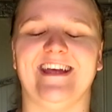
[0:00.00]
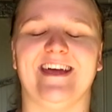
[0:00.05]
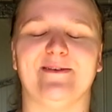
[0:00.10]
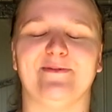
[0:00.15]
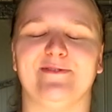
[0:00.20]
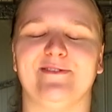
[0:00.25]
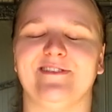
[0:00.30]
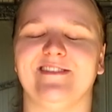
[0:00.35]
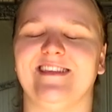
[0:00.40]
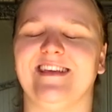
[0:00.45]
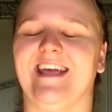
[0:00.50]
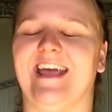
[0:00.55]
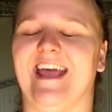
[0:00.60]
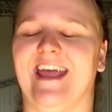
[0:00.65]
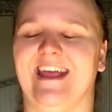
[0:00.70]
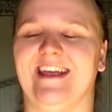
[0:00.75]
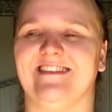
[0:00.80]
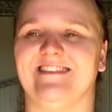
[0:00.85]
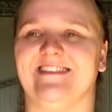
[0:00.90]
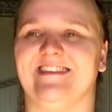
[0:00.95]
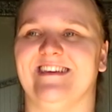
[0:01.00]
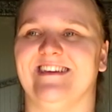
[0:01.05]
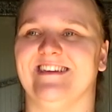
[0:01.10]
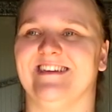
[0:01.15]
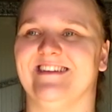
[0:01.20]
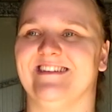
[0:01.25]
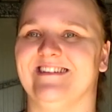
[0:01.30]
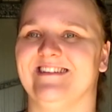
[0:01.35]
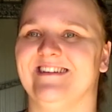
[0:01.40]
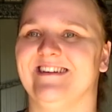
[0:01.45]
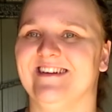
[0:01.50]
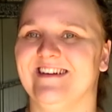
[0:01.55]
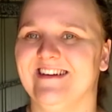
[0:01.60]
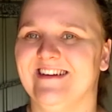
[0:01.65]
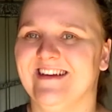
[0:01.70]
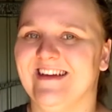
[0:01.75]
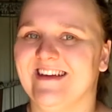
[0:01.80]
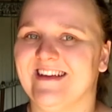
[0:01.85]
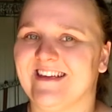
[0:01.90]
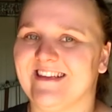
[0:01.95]
He absolutely hates it
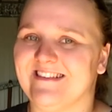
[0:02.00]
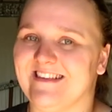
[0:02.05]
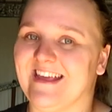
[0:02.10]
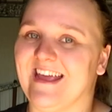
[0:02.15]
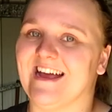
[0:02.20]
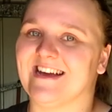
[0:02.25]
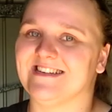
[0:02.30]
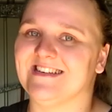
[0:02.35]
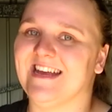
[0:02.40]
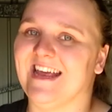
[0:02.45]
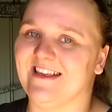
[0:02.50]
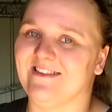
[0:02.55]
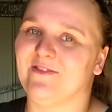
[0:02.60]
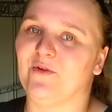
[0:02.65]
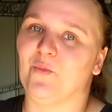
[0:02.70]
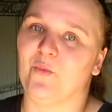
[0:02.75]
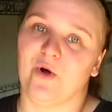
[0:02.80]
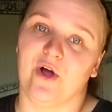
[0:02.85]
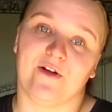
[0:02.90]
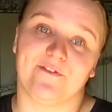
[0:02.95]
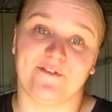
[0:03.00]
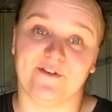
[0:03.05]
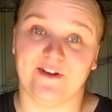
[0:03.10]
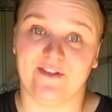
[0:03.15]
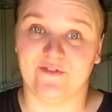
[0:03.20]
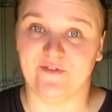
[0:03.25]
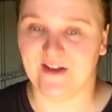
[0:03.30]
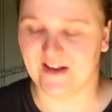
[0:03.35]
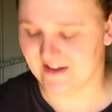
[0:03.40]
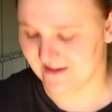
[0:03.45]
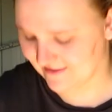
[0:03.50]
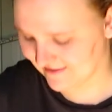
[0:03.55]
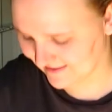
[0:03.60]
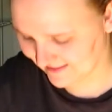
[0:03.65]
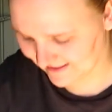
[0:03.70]
because he actually has to work for his feed. It's